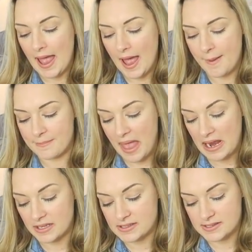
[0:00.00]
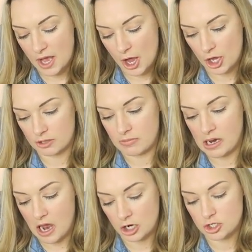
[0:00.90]
um elegance at home
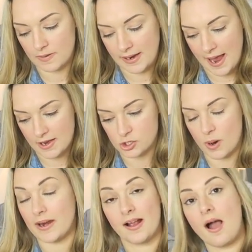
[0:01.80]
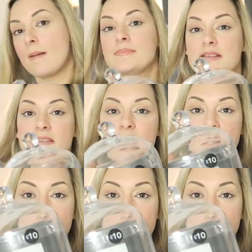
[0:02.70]
luxury candle and it comes in this